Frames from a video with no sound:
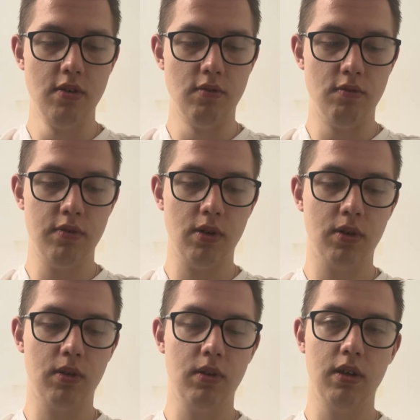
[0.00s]

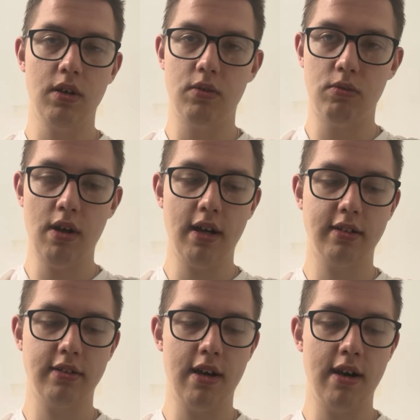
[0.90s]
vocal rock
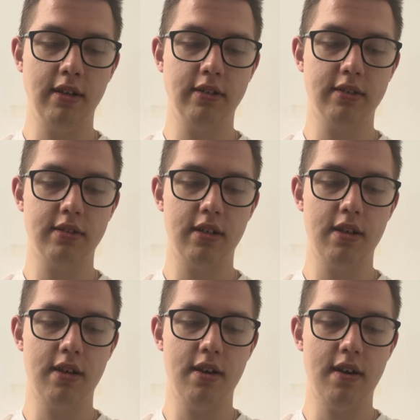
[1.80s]
songs
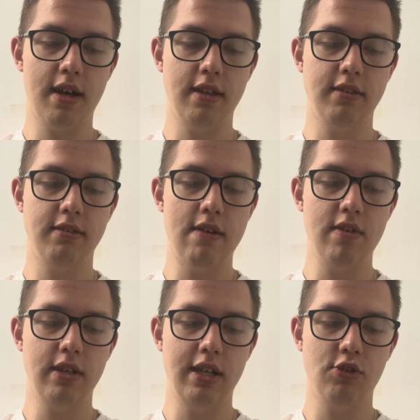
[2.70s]
and
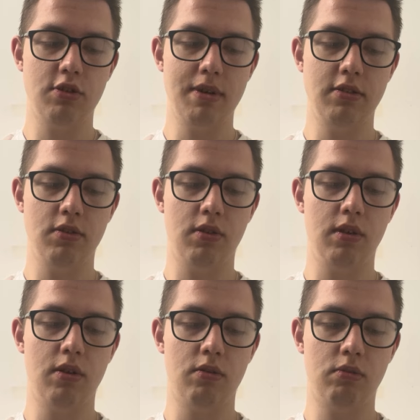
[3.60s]
7 instrumental
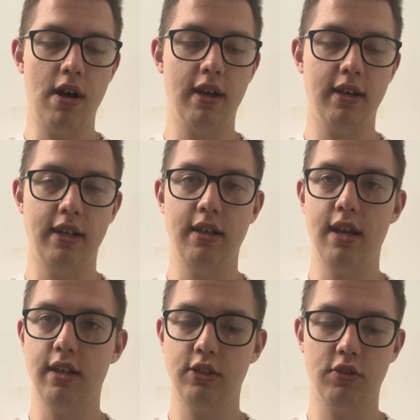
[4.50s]
rock and
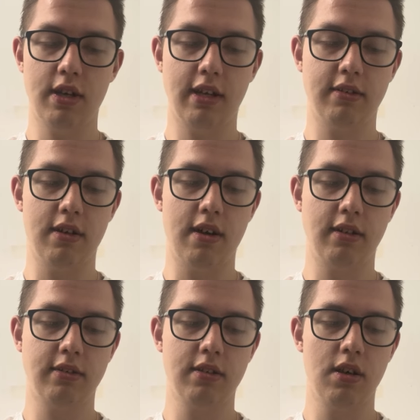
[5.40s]
electronic
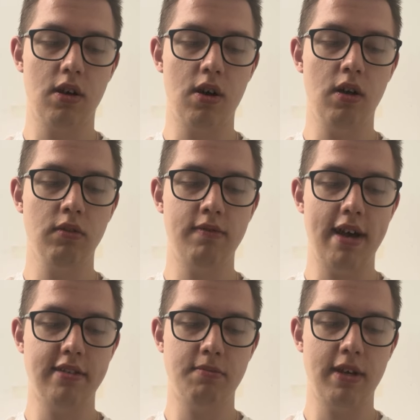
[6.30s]
songs, all
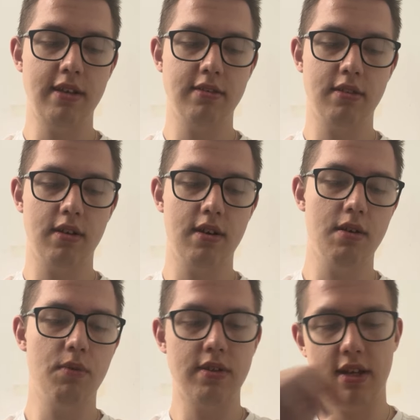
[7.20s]
fast-paced
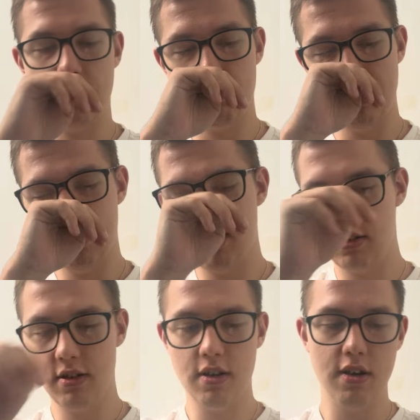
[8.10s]
with elements
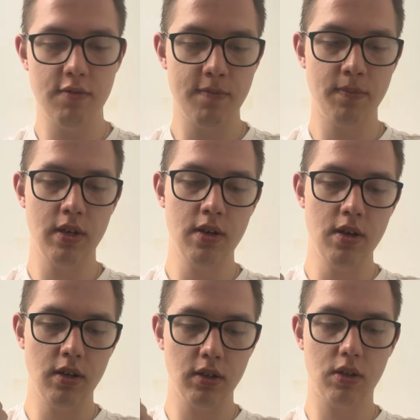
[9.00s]
of
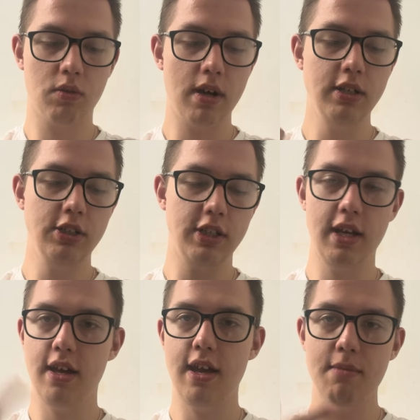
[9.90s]
grunge,
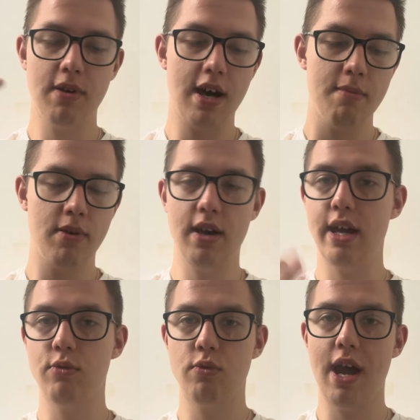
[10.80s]
hip-hop,
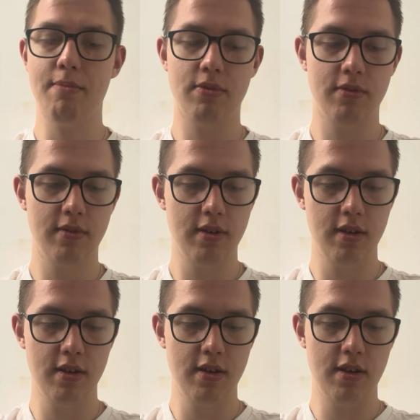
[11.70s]
and rap.
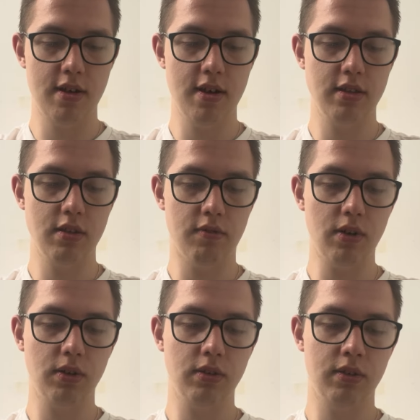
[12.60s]
The
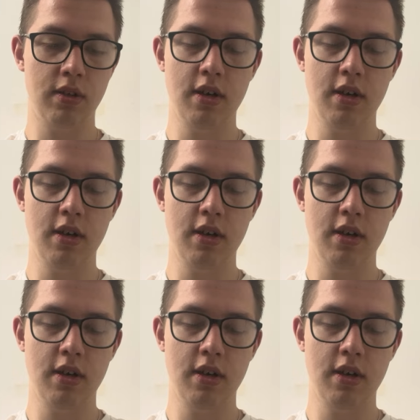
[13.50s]
vocal